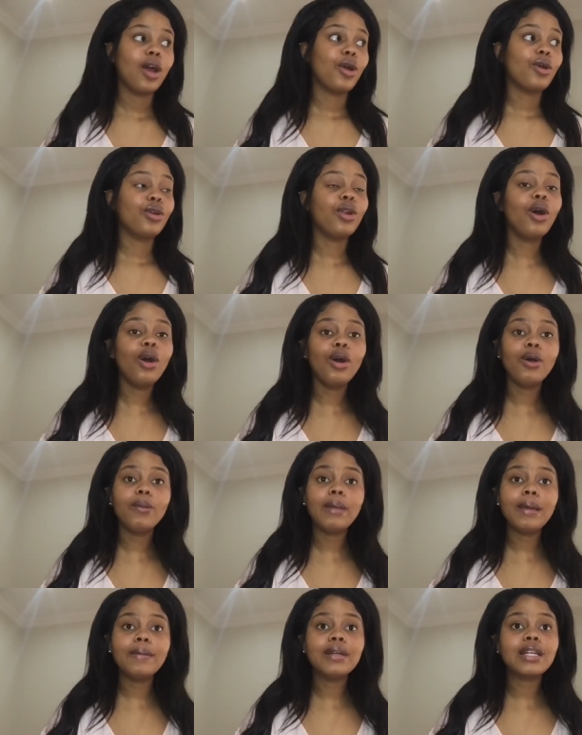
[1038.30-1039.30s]
no,
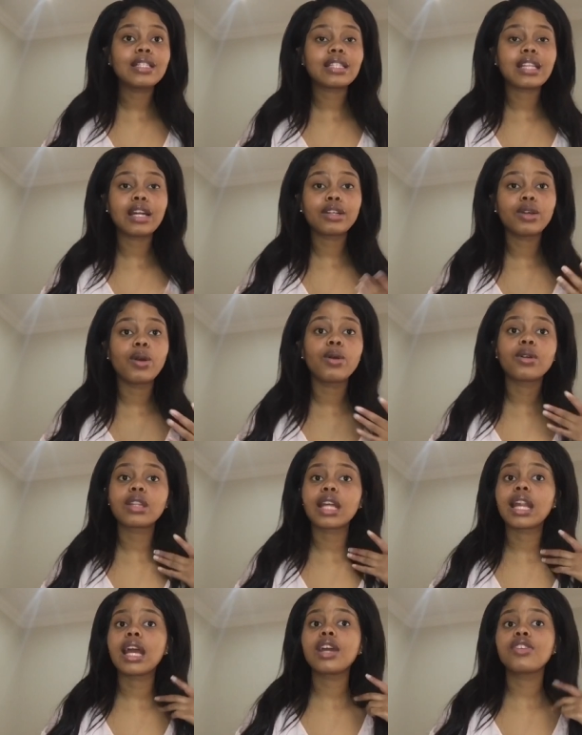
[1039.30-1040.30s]
maybe it's that coke
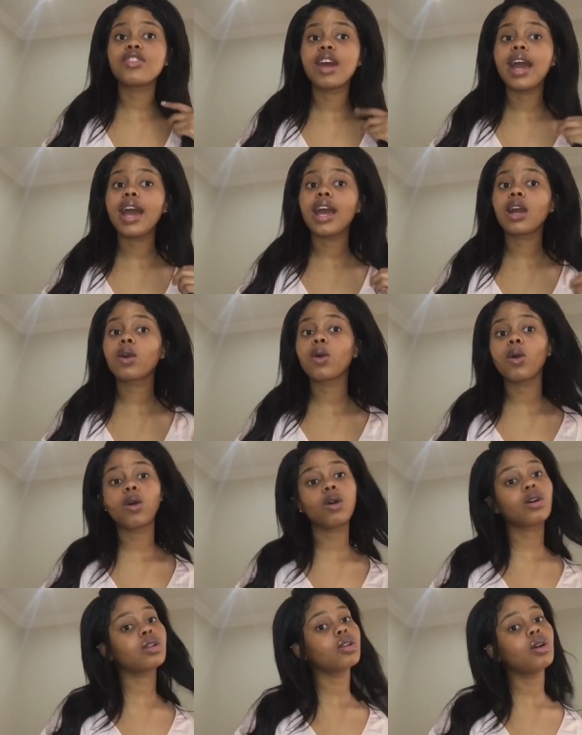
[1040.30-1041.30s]
that I drank
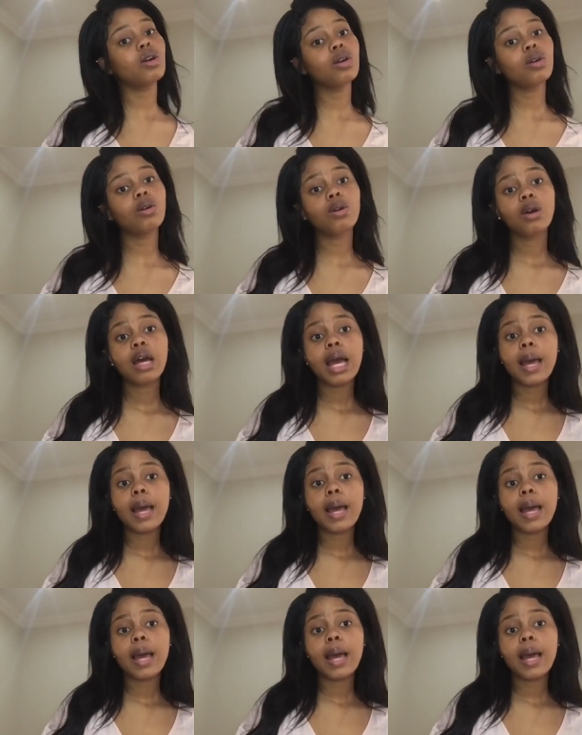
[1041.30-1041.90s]
or no,